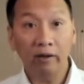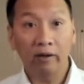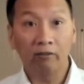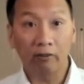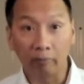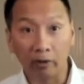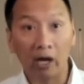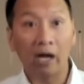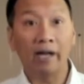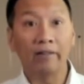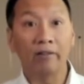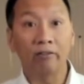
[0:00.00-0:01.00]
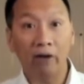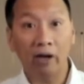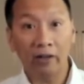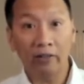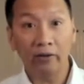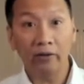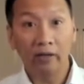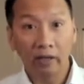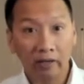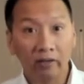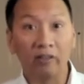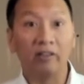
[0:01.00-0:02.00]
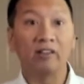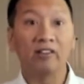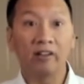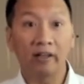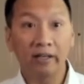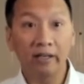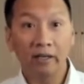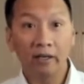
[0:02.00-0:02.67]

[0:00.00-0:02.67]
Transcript: from God the Father to the Son